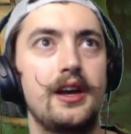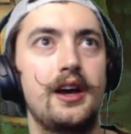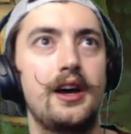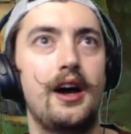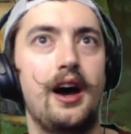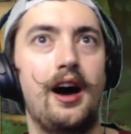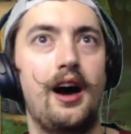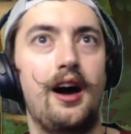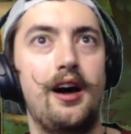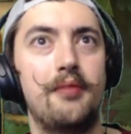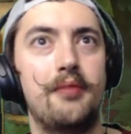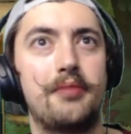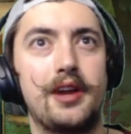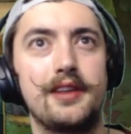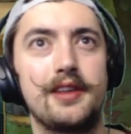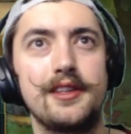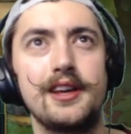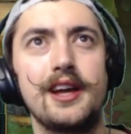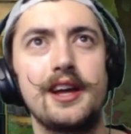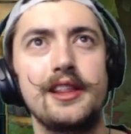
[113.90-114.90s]
But
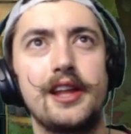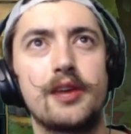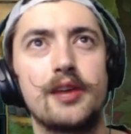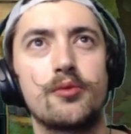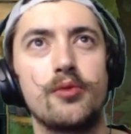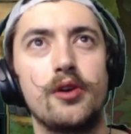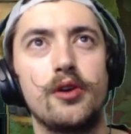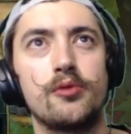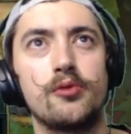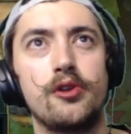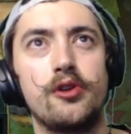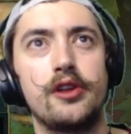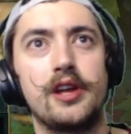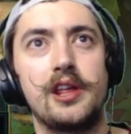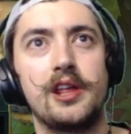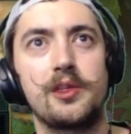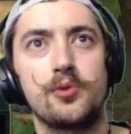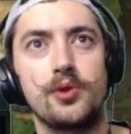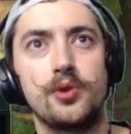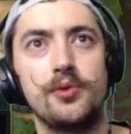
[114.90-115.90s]
I think I like rolling
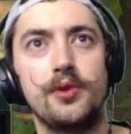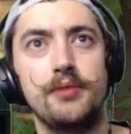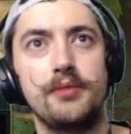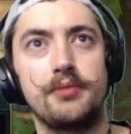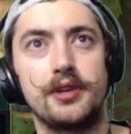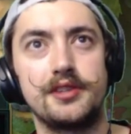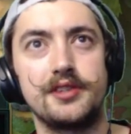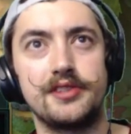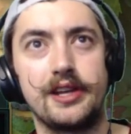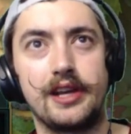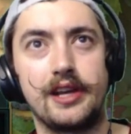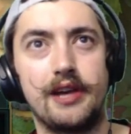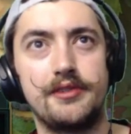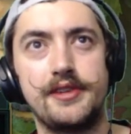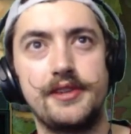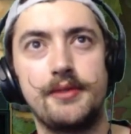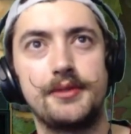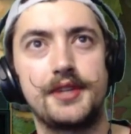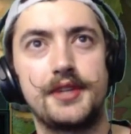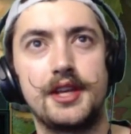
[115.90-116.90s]
at 3-1 because like I
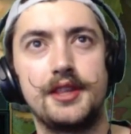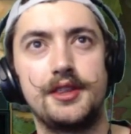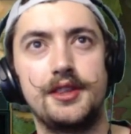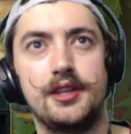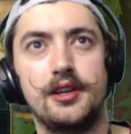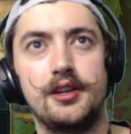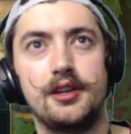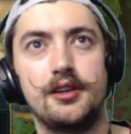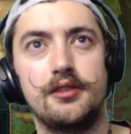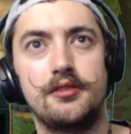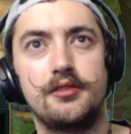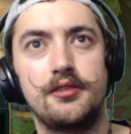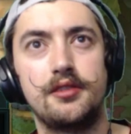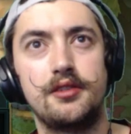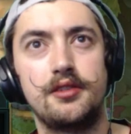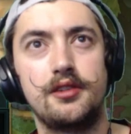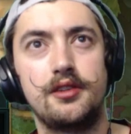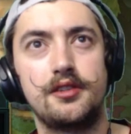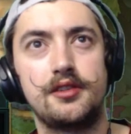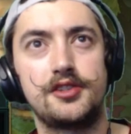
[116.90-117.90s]
was able to get the
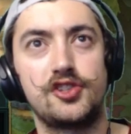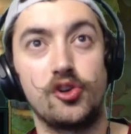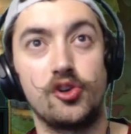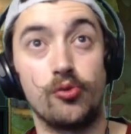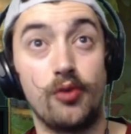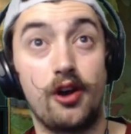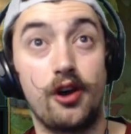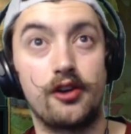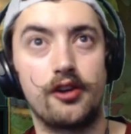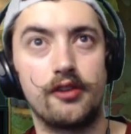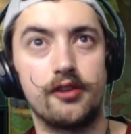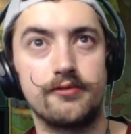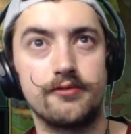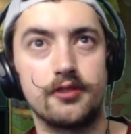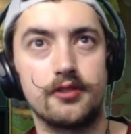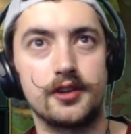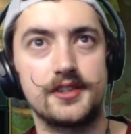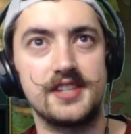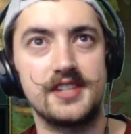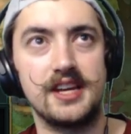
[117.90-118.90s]
Soraka,
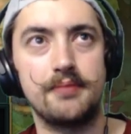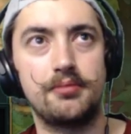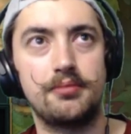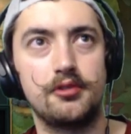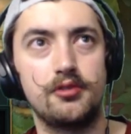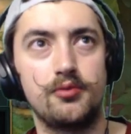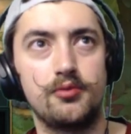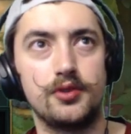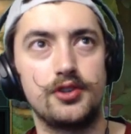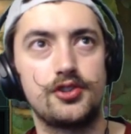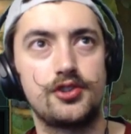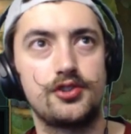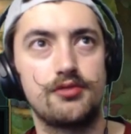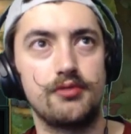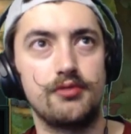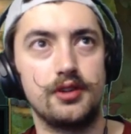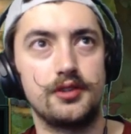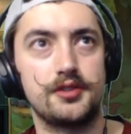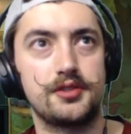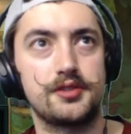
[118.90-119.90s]
for example, which
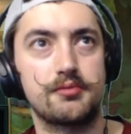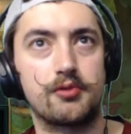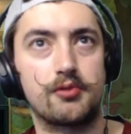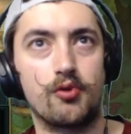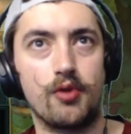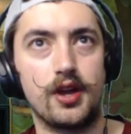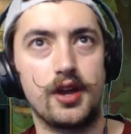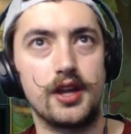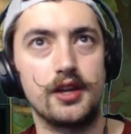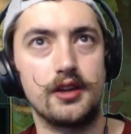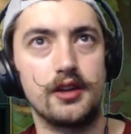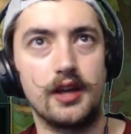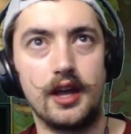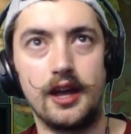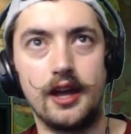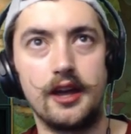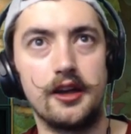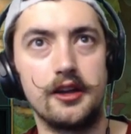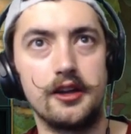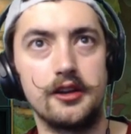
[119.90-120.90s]
is great,
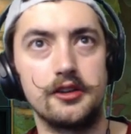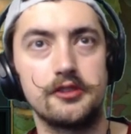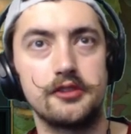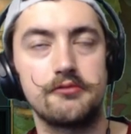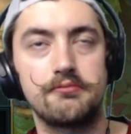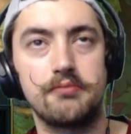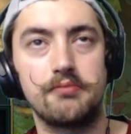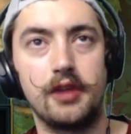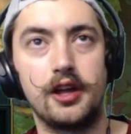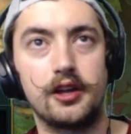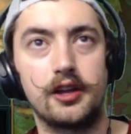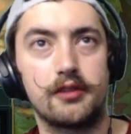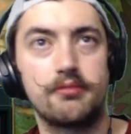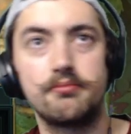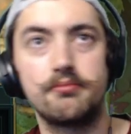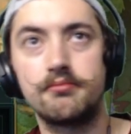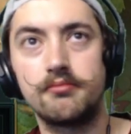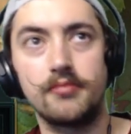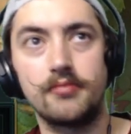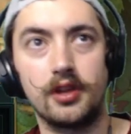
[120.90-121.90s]
and like
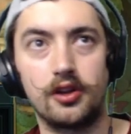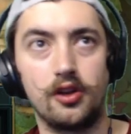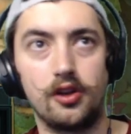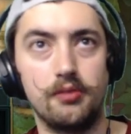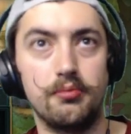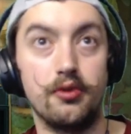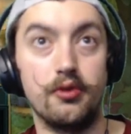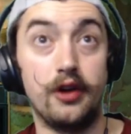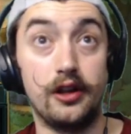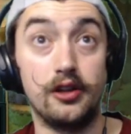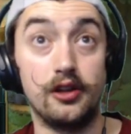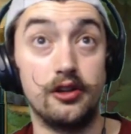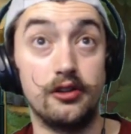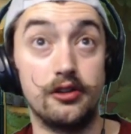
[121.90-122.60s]
a good Morello